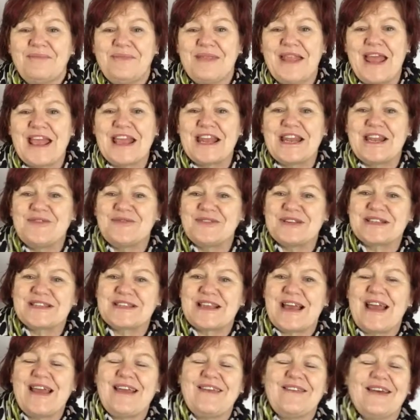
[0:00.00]
negative to
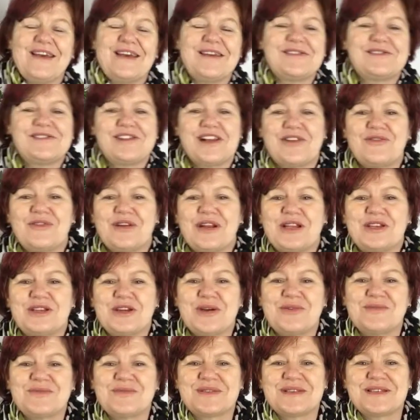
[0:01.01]
say, they generally
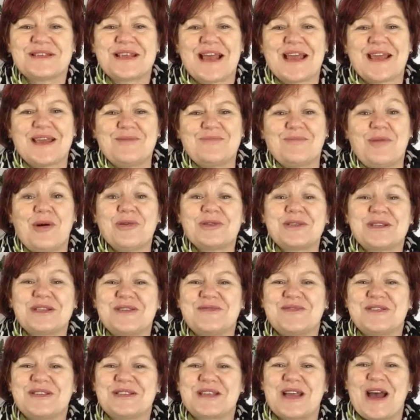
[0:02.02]
don't say
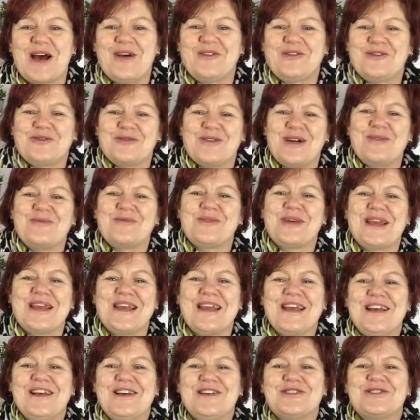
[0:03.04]
positive stuff when
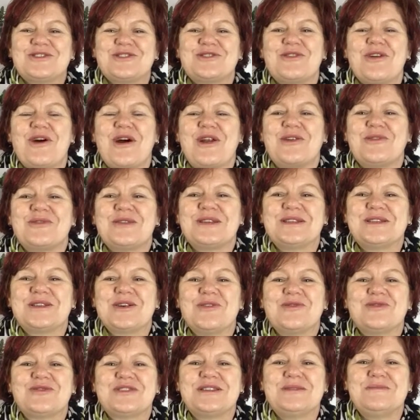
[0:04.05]
we're trying to
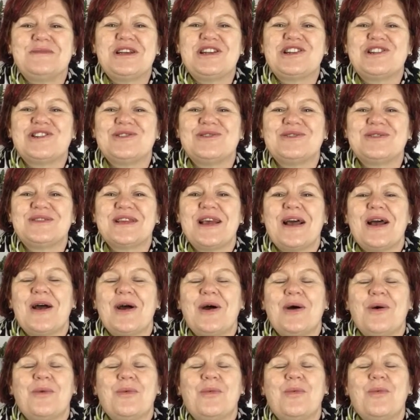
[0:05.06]
resolve some issues.
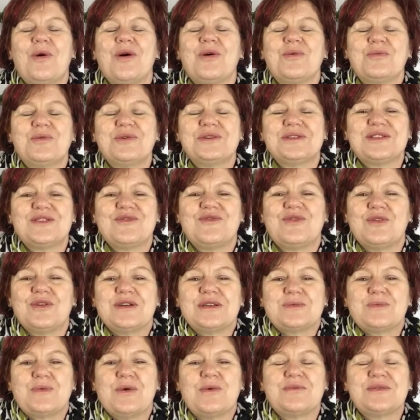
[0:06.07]
What was the
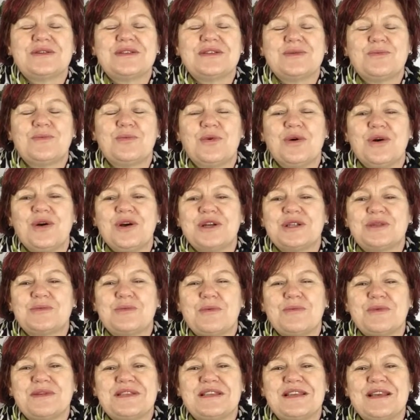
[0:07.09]
voice? What was the words?
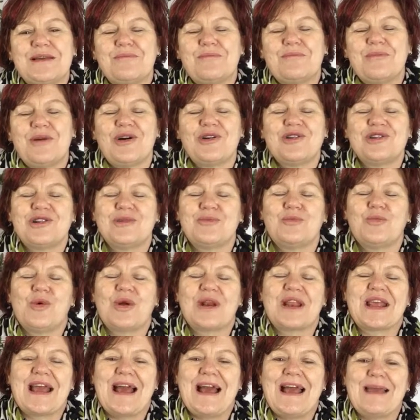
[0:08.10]
What was the emotion?
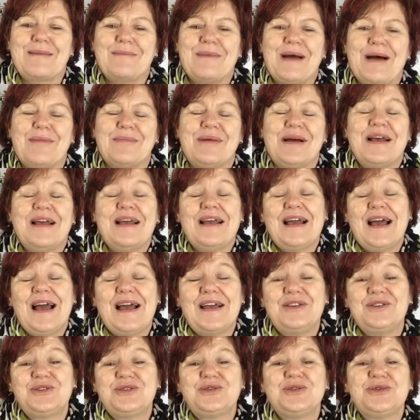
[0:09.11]
What came up?
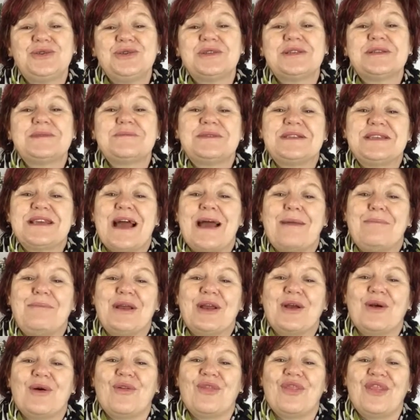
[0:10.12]
and do some
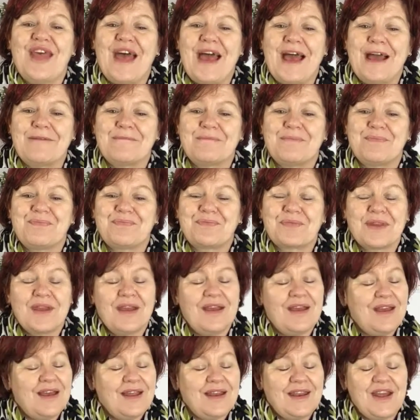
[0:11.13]
tapping on that.
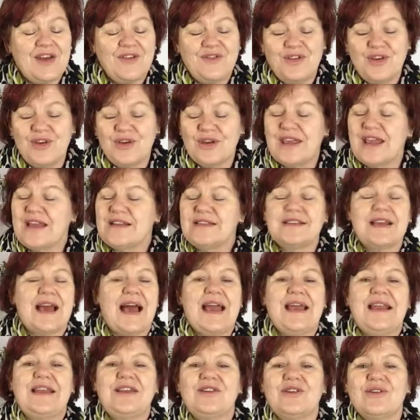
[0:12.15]
Now, if you get to
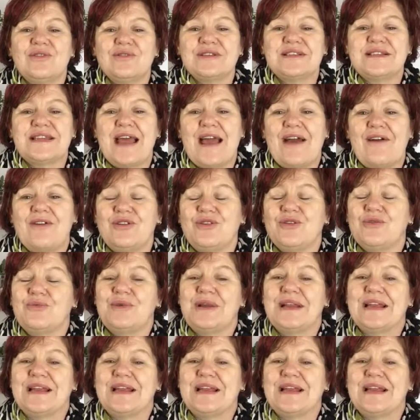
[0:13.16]
$80 an hour and you're